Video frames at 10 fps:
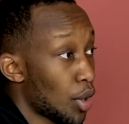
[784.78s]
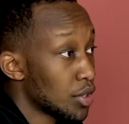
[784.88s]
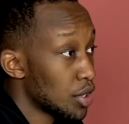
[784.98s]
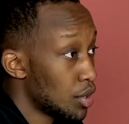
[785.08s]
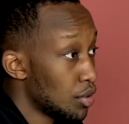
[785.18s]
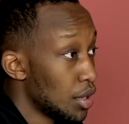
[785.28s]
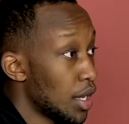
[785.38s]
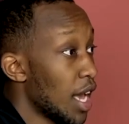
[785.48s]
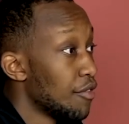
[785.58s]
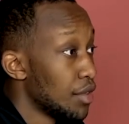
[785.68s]

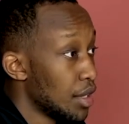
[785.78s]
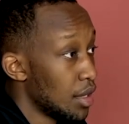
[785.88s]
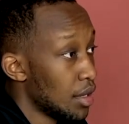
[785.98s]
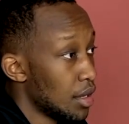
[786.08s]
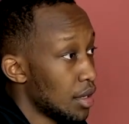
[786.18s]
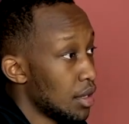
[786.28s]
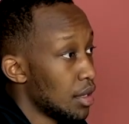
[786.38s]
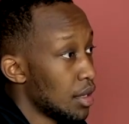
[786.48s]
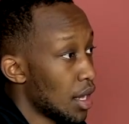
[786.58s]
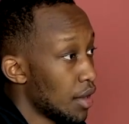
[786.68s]
prosecuted heavily,
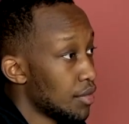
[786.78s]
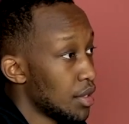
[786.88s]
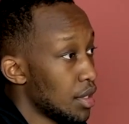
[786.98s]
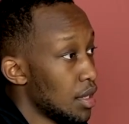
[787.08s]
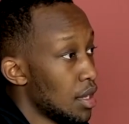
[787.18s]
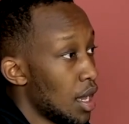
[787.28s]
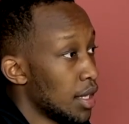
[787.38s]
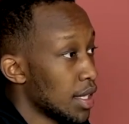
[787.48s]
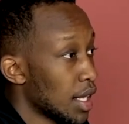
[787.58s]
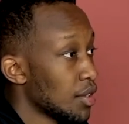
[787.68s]

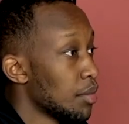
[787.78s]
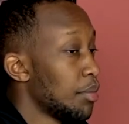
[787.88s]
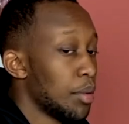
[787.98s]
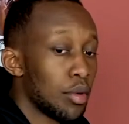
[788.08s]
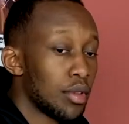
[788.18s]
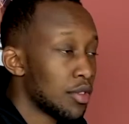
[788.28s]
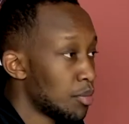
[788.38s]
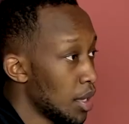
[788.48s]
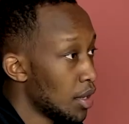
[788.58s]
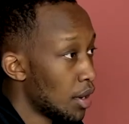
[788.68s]
and like that's something people don't
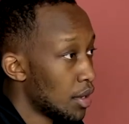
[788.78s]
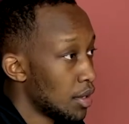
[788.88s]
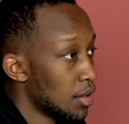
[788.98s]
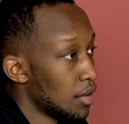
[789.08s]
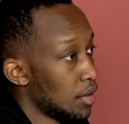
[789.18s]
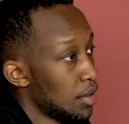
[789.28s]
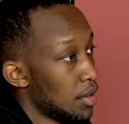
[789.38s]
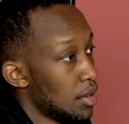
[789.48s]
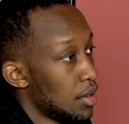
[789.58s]
speak on, you know.